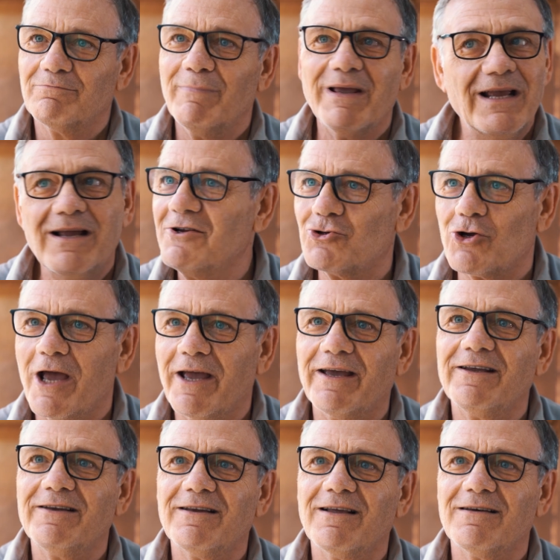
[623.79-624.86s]
big
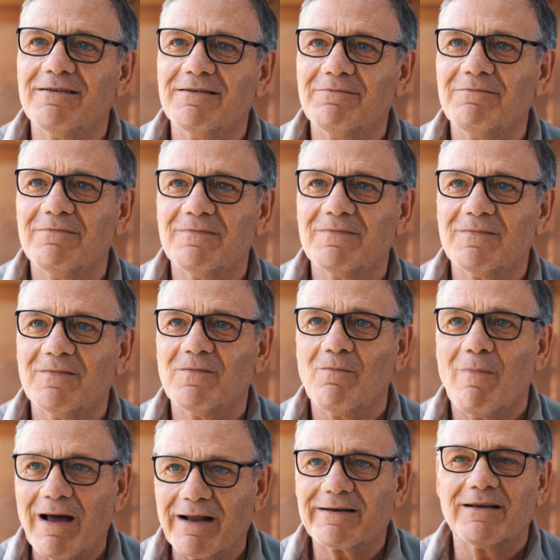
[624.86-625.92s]
chain
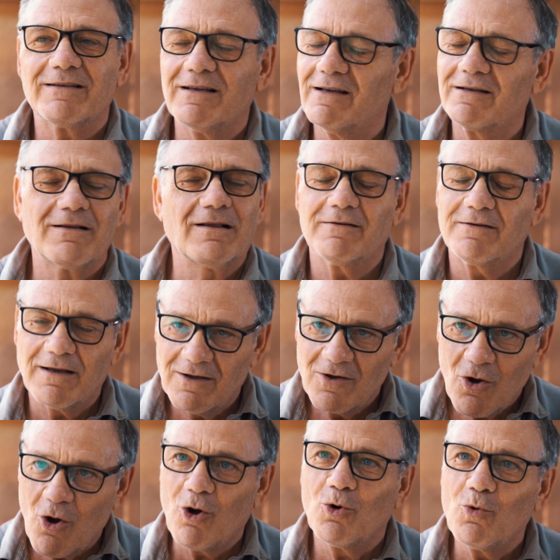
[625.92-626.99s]
marketing.
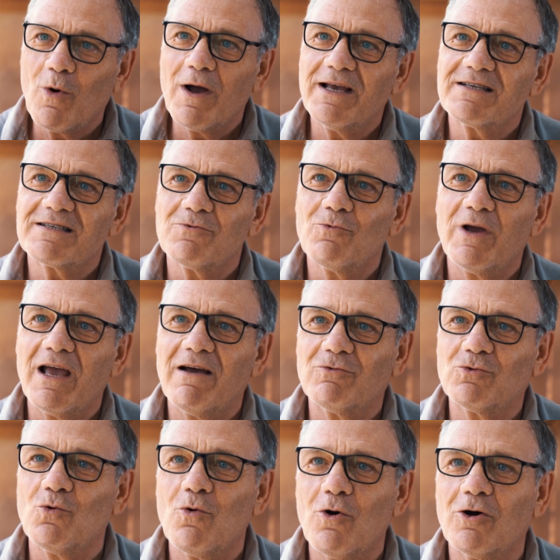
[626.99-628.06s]
Always we have
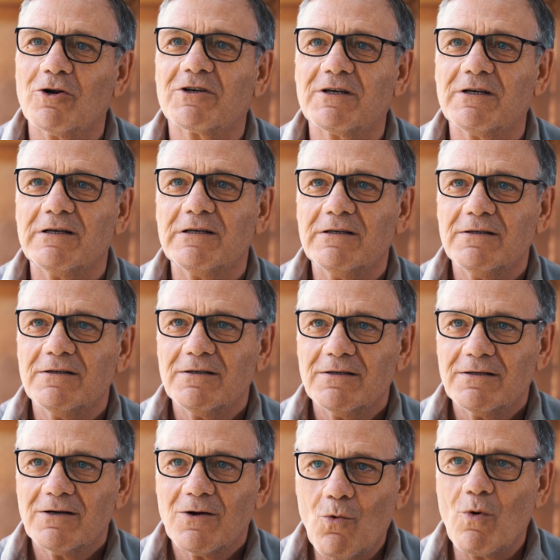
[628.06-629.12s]
to work
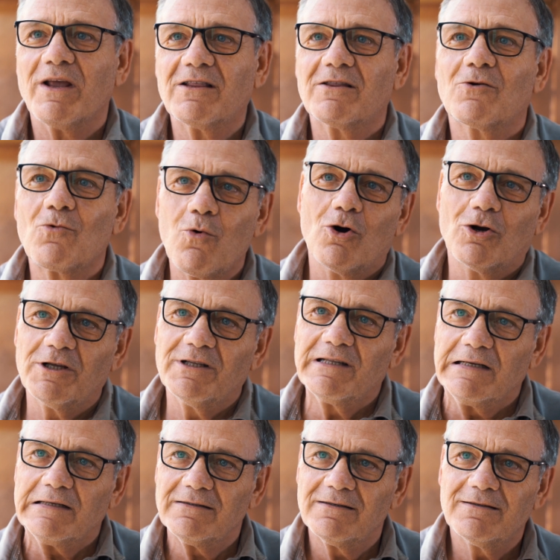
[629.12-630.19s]
with
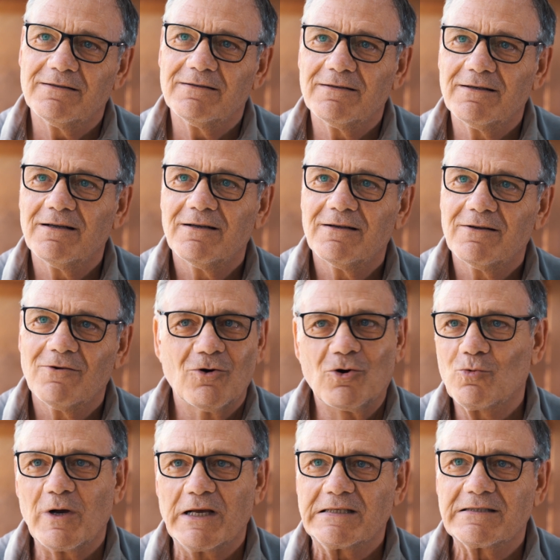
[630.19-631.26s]
quality.
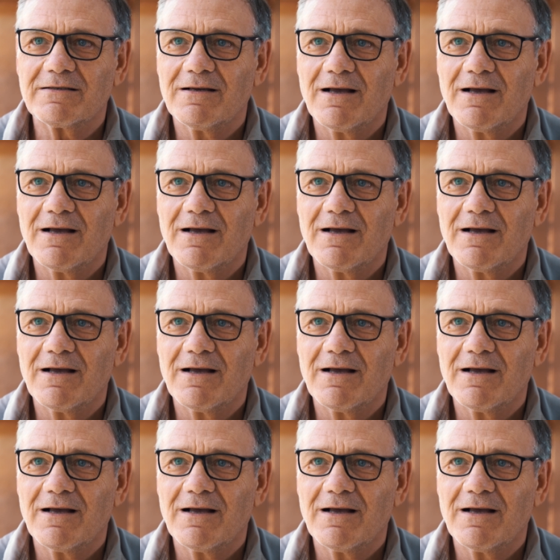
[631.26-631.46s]
Always.